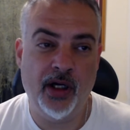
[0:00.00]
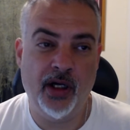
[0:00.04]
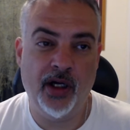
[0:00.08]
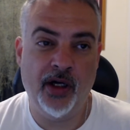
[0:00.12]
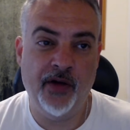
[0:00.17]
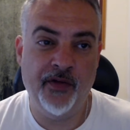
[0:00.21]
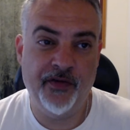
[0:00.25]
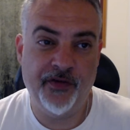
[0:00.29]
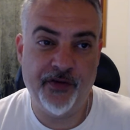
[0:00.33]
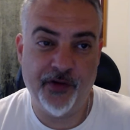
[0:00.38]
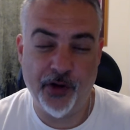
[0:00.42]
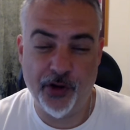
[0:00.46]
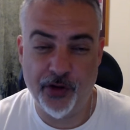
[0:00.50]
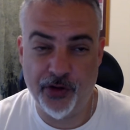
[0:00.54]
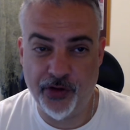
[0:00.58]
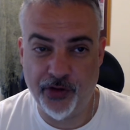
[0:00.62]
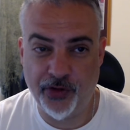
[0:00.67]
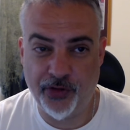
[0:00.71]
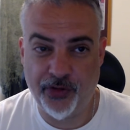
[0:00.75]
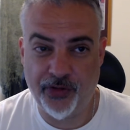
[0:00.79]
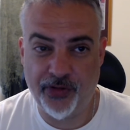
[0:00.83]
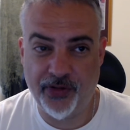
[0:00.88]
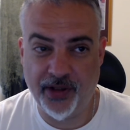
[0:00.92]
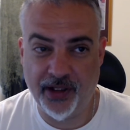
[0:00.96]
avert
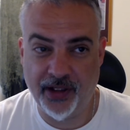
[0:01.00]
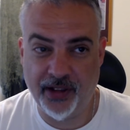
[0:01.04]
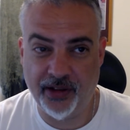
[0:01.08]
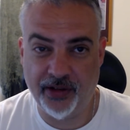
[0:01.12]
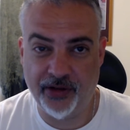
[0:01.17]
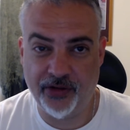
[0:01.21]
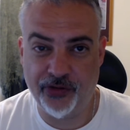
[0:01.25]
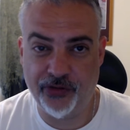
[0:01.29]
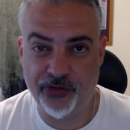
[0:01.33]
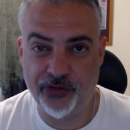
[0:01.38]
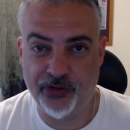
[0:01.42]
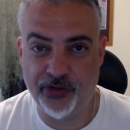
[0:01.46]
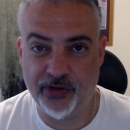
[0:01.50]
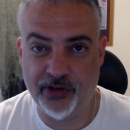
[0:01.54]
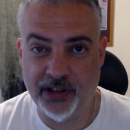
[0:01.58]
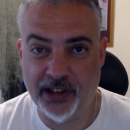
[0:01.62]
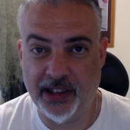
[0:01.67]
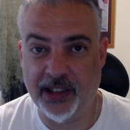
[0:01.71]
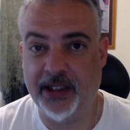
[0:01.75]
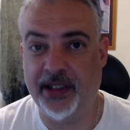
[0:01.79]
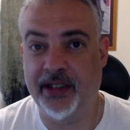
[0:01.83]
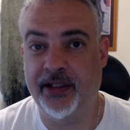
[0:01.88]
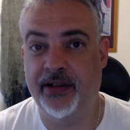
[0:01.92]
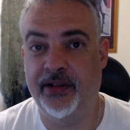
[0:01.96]
things
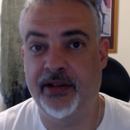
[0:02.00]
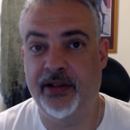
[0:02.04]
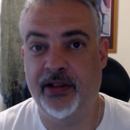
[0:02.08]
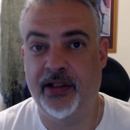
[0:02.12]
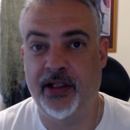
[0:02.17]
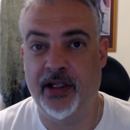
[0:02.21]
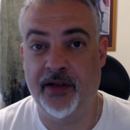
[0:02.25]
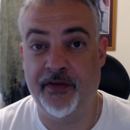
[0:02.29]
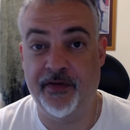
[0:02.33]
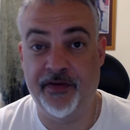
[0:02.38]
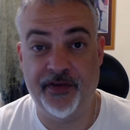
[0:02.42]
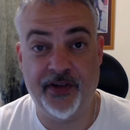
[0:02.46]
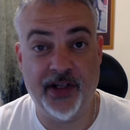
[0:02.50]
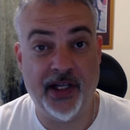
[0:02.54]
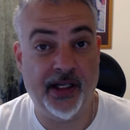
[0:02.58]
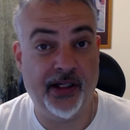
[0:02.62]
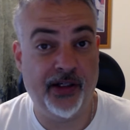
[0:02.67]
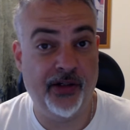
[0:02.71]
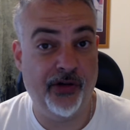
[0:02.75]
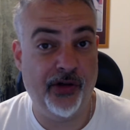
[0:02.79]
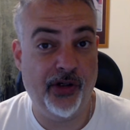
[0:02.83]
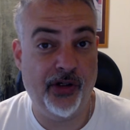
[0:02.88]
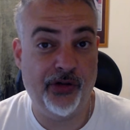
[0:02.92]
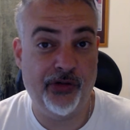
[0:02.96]
like
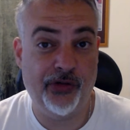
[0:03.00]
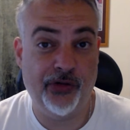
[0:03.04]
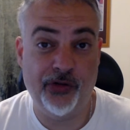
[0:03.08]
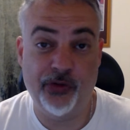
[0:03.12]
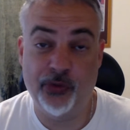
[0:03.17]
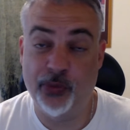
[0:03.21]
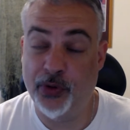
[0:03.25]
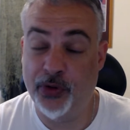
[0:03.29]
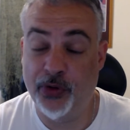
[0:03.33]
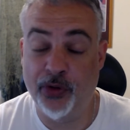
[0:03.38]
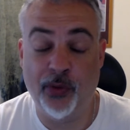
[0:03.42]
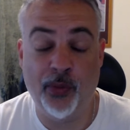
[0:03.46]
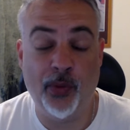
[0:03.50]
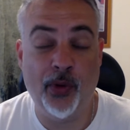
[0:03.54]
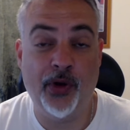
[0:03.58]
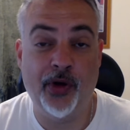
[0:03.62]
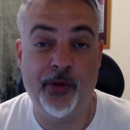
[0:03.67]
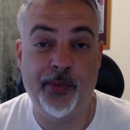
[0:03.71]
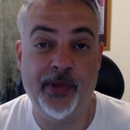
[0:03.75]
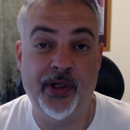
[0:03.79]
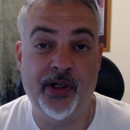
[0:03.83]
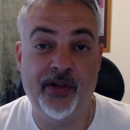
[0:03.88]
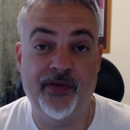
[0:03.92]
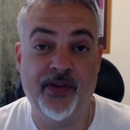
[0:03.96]
conflagrations we don't want
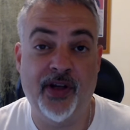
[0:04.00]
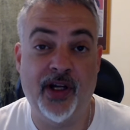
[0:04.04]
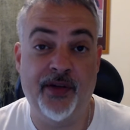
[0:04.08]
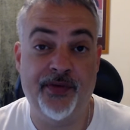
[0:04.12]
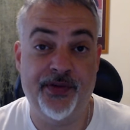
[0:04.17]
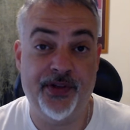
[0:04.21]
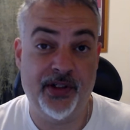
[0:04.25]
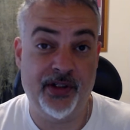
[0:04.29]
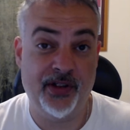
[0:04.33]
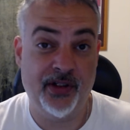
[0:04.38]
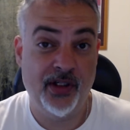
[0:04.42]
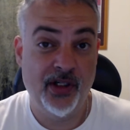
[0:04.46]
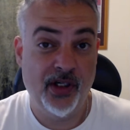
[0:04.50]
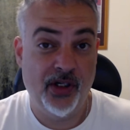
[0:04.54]
to be involved in.